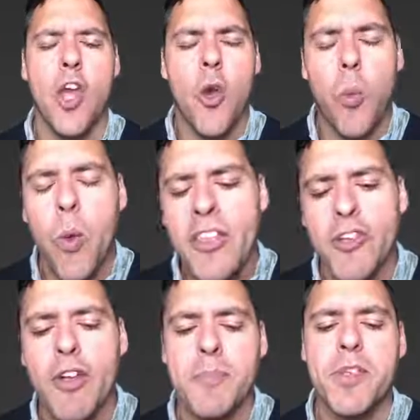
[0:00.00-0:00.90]
With
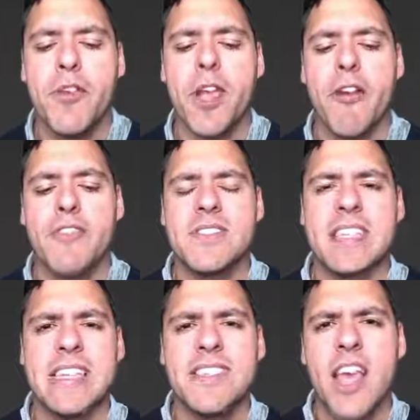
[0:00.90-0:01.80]

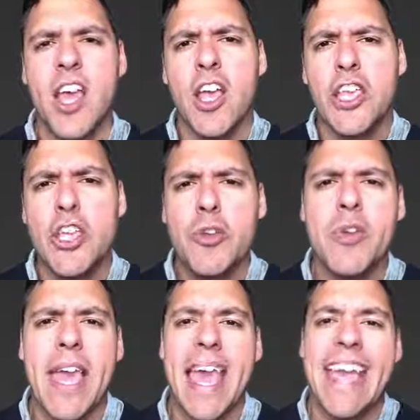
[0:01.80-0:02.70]
cryptocurrencies, you
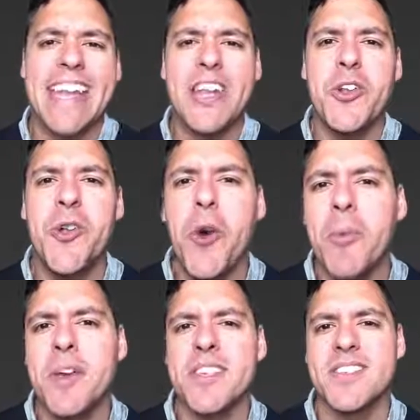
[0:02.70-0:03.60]
get
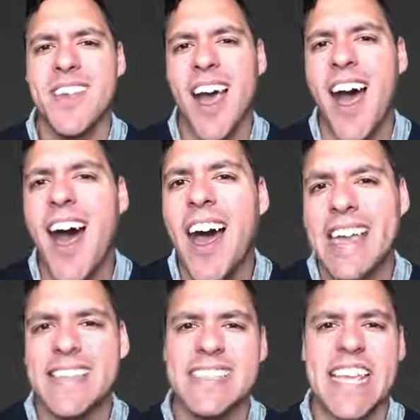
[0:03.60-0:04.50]
enormous
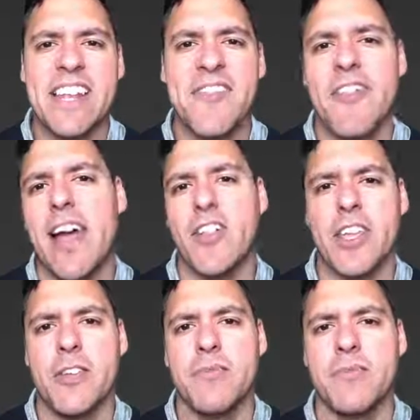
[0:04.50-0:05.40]
highs in
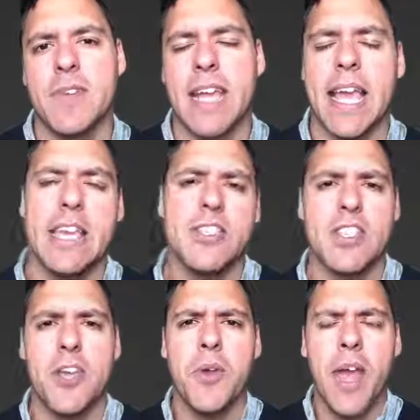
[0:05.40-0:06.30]
value. Okay,
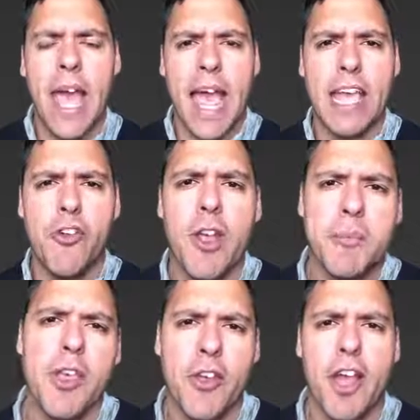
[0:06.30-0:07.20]
so a
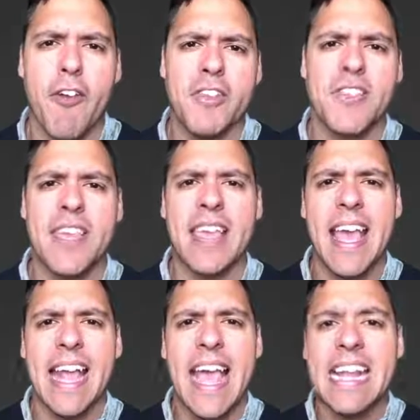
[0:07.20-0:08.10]
cryptocurrency
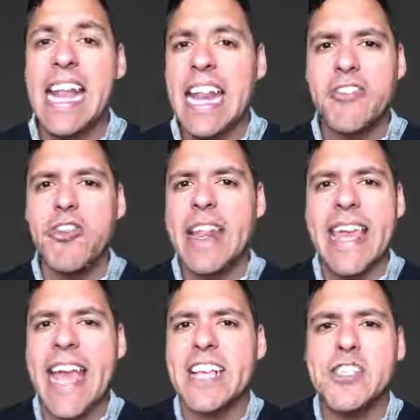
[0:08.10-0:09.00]
can
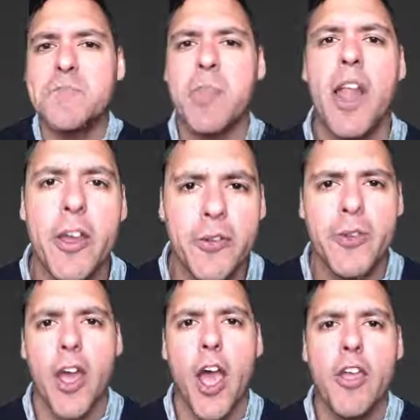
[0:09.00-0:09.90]
literally
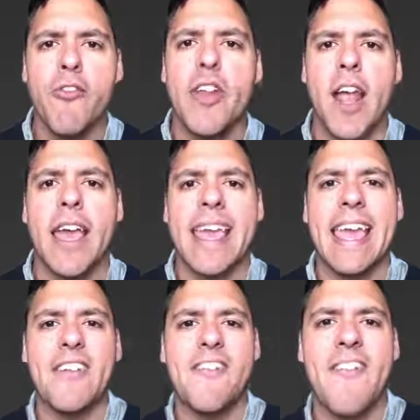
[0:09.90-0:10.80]
explode overnight
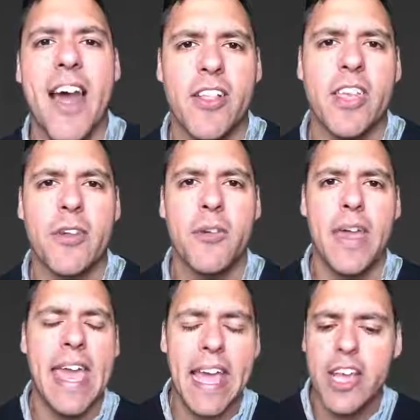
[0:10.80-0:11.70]
in value.
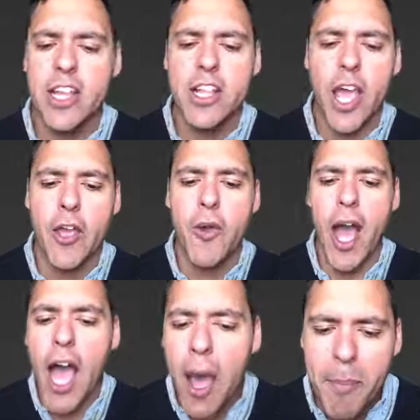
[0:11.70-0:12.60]
It can go
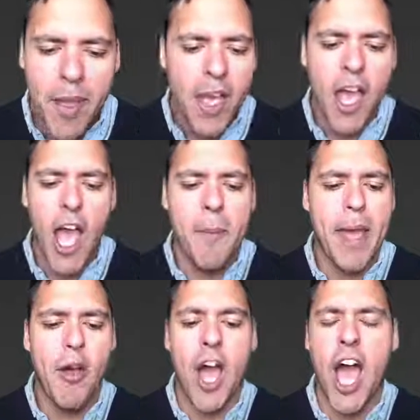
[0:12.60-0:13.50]
up
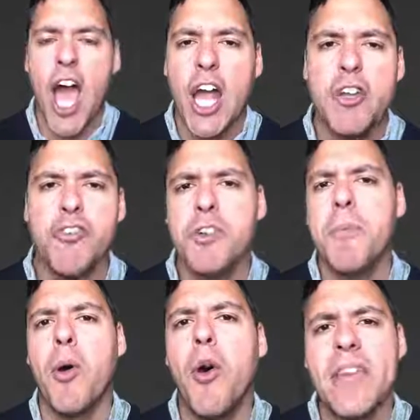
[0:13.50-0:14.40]
about
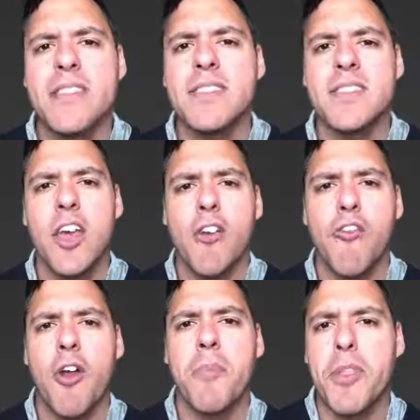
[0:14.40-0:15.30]
100 points
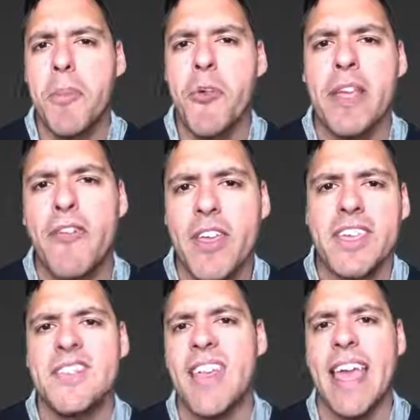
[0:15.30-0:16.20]
from the
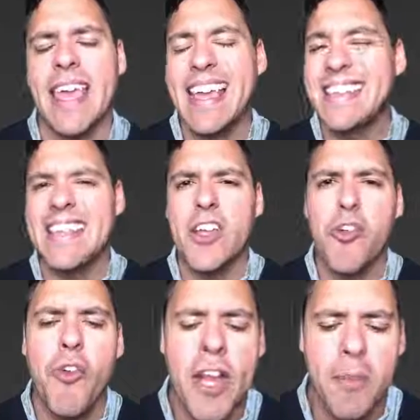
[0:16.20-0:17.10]
previous day. It's
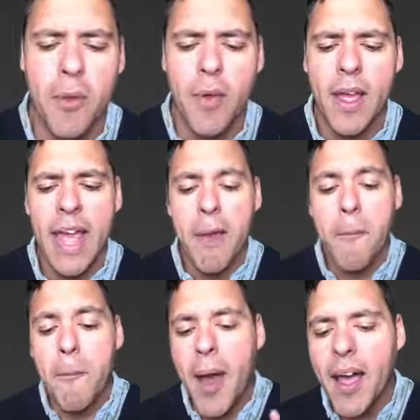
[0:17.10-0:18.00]
incredible.
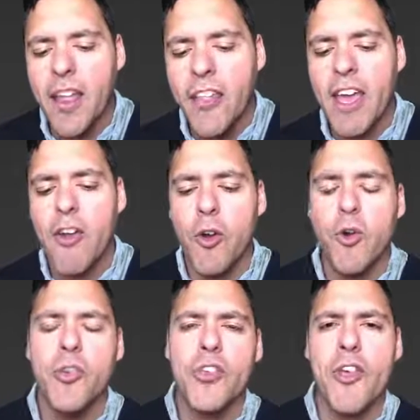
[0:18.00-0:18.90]
But there are
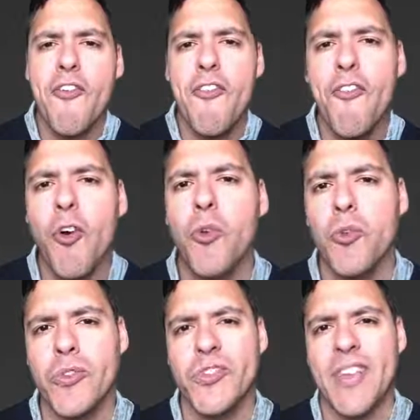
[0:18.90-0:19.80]
also
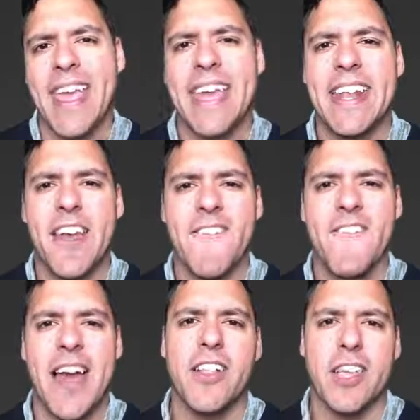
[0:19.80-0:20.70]
falls in
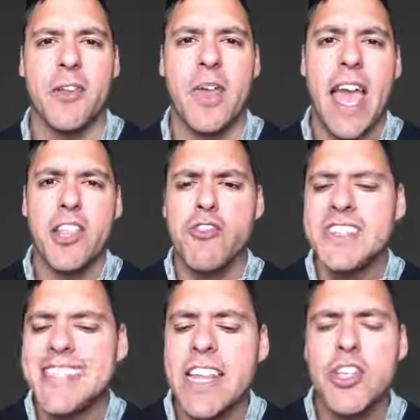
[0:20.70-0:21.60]
value. And you're
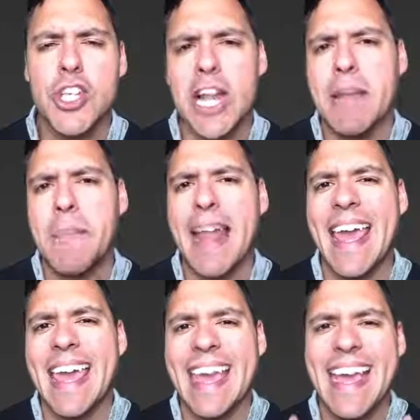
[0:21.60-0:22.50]
essentially
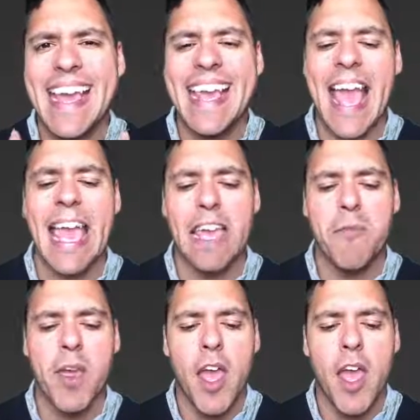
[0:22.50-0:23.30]
playing a game.